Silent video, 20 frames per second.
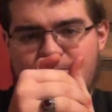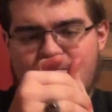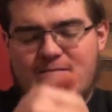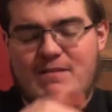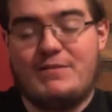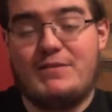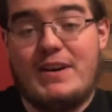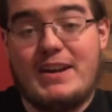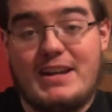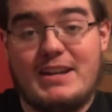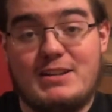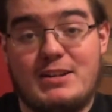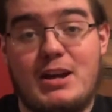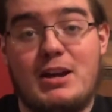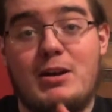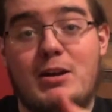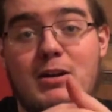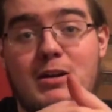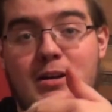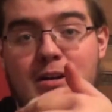But if I can,
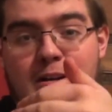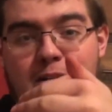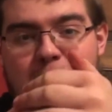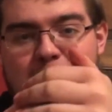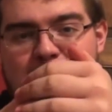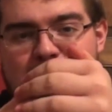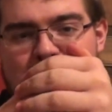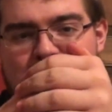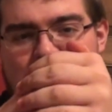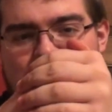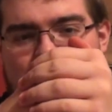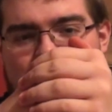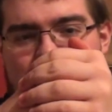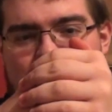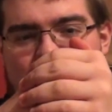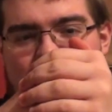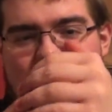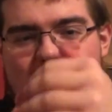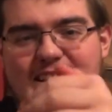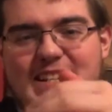
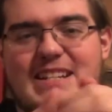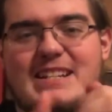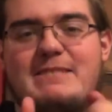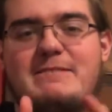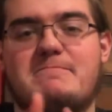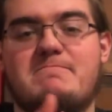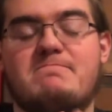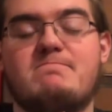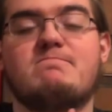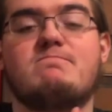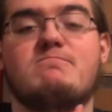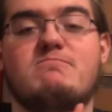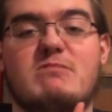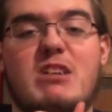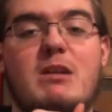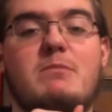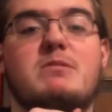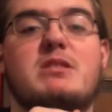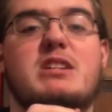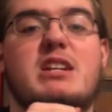like that,
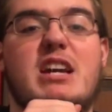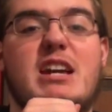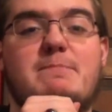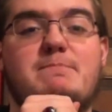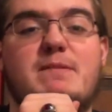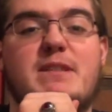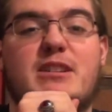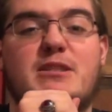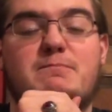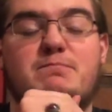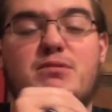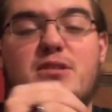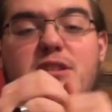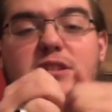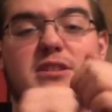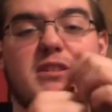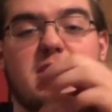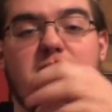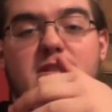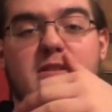I'm the apex
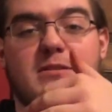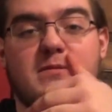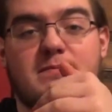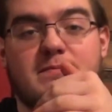predator.